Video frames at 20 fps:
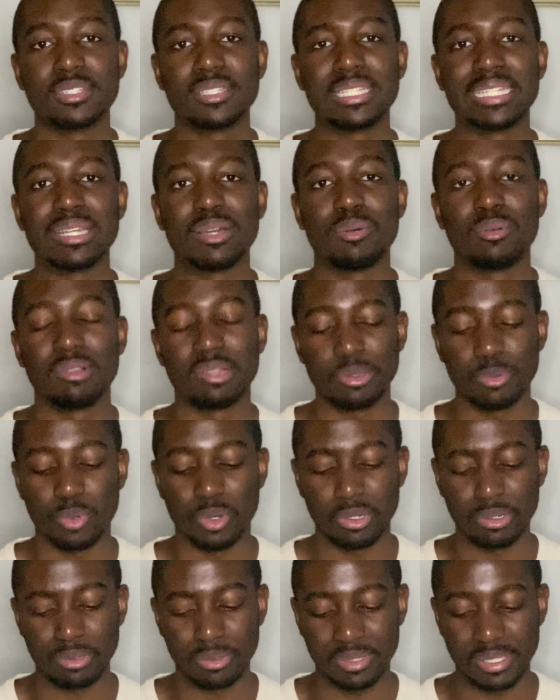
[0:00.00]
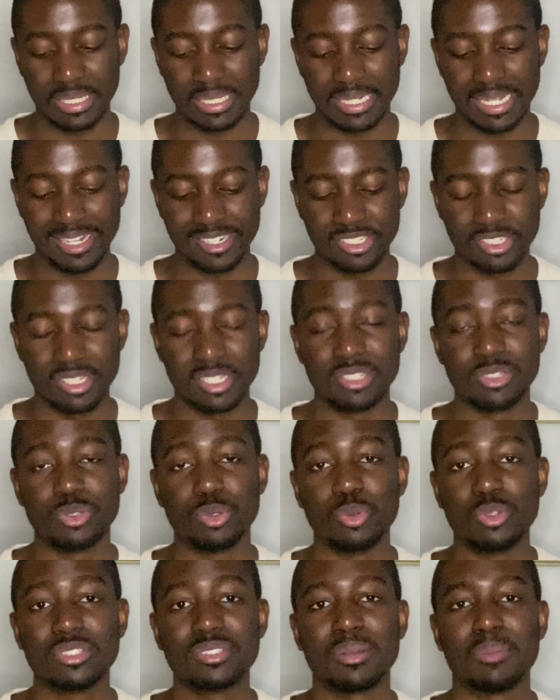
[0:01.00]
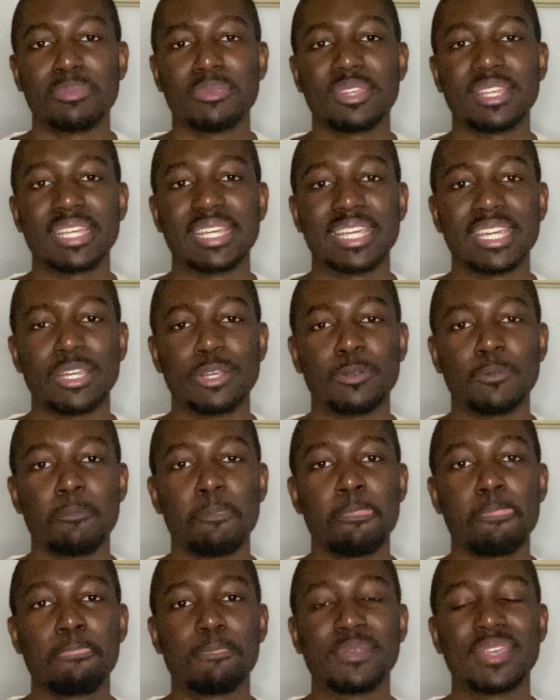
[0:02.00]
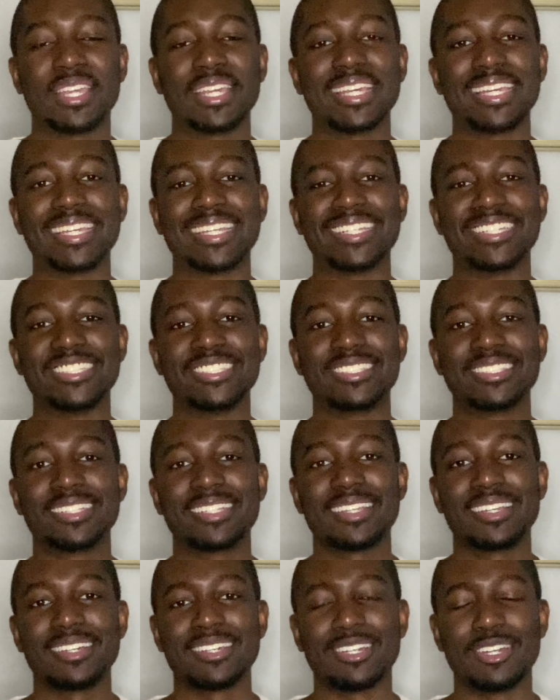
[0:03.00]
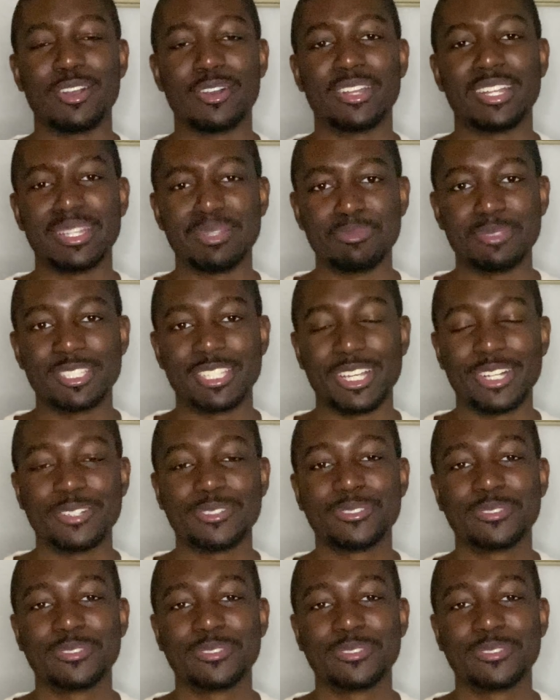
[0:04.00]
The only one who can actually do something here is God himself,